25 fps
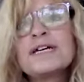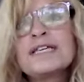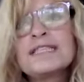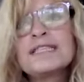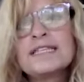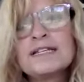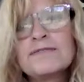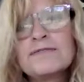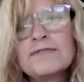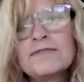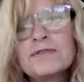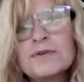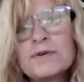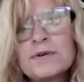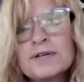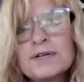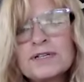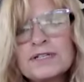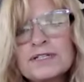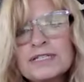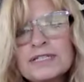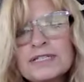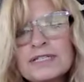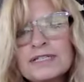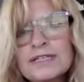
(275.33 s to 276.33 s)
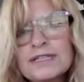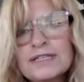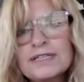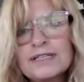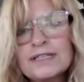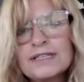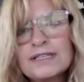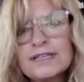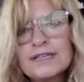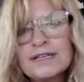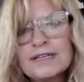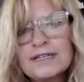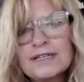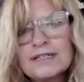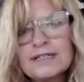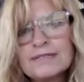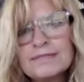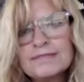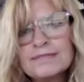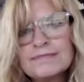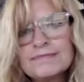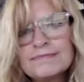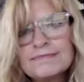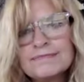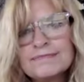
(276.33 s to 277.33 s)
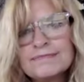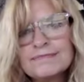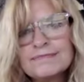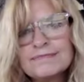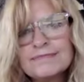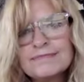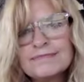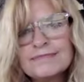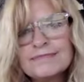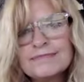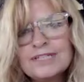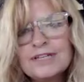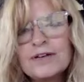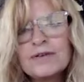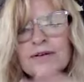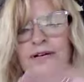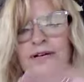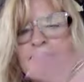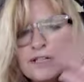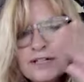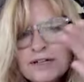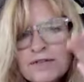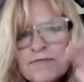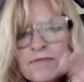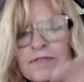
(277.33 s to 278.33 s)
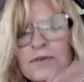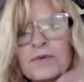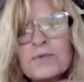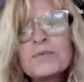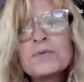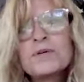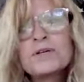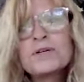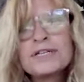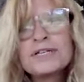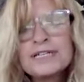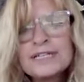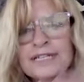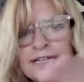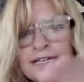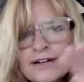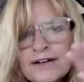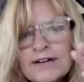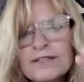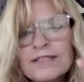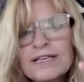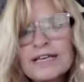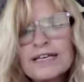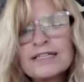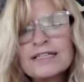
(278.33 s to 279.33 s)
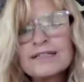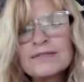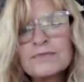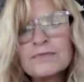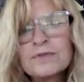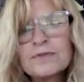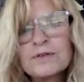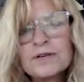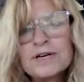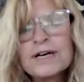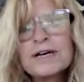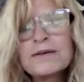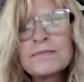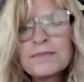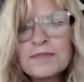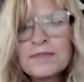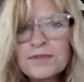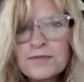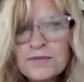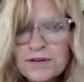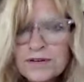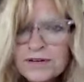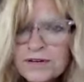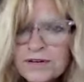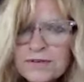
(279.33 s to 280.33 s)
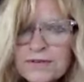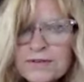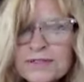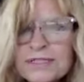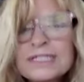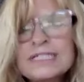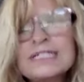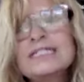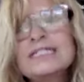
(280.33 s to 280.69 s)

And then, of course, the you know color of the wood and all that will come through,